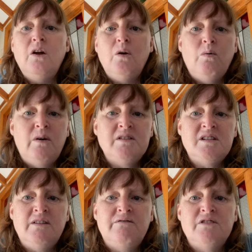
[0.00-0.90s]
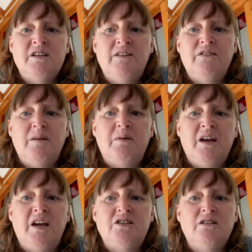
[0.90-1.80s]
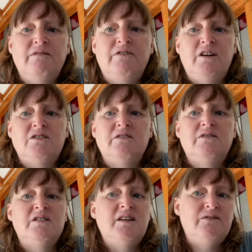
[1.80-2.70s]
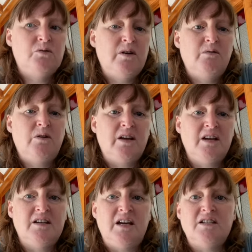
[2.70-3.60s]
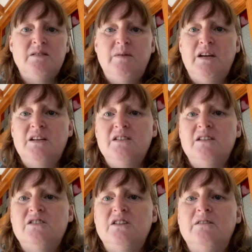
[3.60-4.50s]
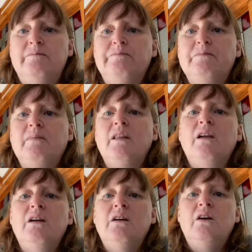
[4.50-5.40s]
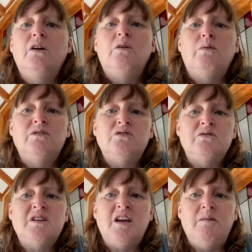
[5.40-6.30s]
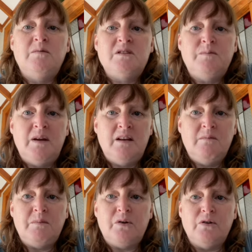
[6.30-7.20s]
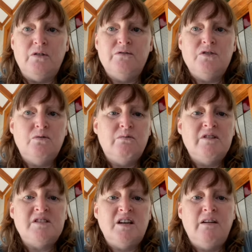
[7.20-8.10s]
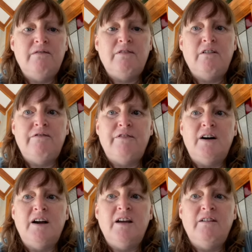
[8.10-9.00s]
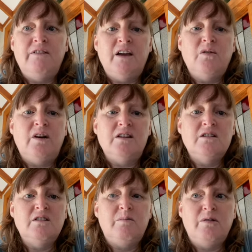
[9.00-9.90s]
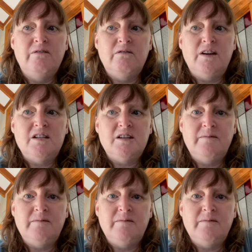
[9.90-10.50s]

Once they've received the application, the fire service have 20 working days to make a decision. Once your scheme has been approved, you'll receive a fire evacuation approval letter.